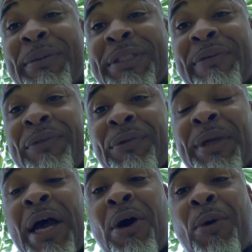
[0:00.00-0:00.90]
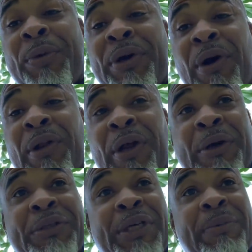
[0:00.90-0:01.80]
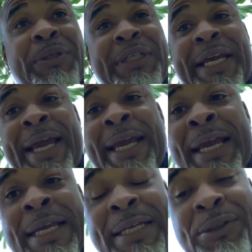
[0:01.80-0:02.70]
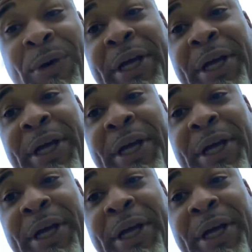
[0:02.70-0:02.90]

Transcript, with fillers: 73, I hope we all learned something today that's gonna